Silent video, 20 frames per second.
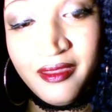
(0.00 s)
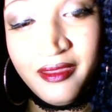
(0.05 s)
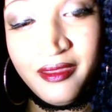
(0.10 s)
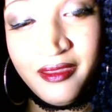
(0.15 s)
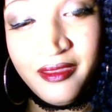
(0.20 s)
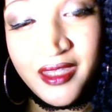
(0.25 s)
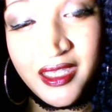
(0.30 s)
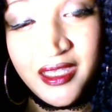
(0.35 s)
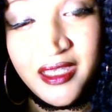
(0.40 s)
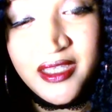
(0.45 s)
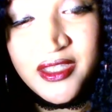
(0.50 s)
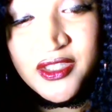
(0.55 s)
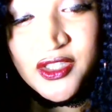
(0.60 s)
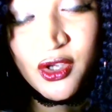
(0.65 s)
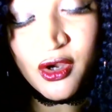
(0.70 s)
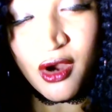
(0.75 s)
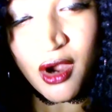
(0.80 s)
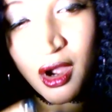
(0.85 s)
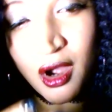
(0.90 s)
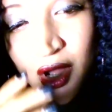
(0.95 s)
these
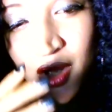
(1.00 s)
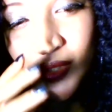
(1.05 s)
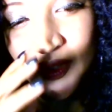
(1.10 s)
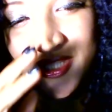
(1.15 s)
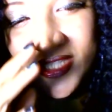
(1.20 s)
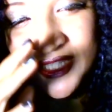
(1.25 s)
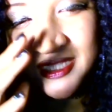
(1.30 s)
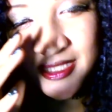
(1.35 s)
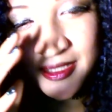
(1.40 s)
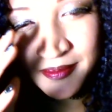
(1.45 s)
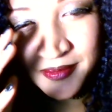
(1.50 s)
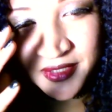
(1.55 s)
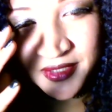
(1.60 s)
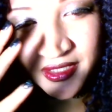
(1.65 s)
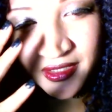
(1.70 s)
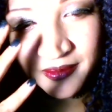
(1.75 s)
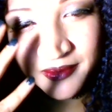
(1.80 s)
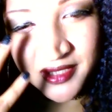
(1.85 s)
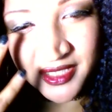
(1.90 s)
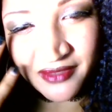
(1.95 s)
are all
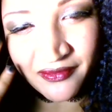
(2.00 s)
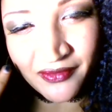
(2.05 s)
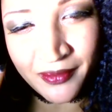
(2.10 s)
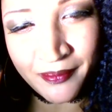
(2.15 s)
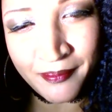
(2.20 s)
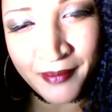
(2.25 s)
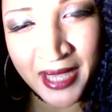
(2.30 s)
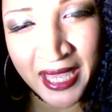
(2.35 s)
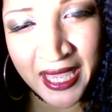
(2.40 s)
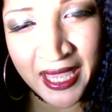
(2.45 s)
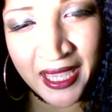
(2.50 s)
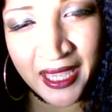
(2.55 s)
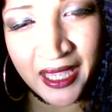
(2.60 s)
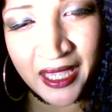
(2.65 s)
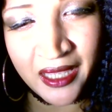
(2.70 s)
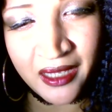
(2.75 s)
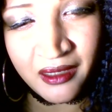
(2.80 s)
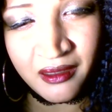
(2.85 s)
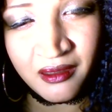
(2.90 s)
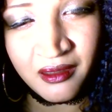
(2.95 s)
symptoms of a
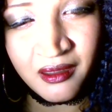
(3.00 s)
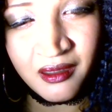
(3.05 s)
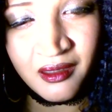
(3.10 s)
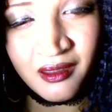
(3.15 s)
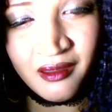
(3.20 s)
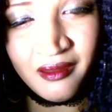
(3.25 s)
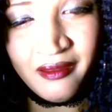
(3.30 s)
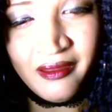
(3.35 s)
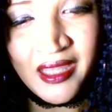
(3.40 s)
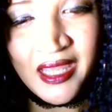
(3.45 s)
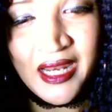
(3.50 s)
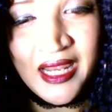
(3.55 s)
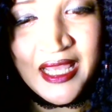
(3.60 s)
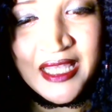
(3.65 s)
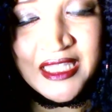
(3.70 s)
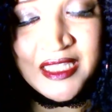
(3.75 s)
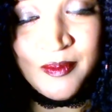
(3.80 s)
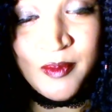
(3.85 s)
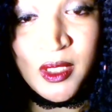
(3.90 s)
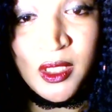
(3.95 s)
man that
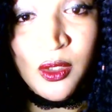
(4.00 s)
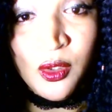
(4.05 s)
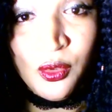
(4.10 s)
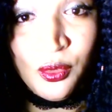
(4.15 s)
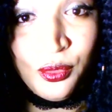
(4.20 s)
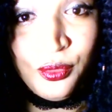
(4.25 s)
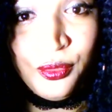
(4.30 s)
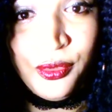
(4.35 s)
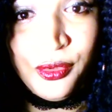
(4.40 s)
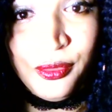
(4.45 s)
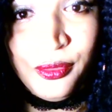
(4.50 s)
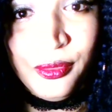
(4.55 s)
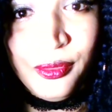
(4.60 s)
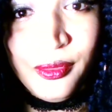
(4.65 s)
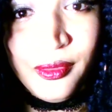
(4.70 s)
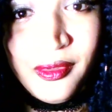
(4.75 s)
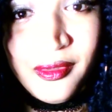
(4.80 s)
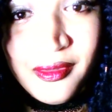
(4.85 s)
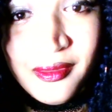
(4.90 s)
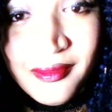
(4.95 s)
has been hoodooed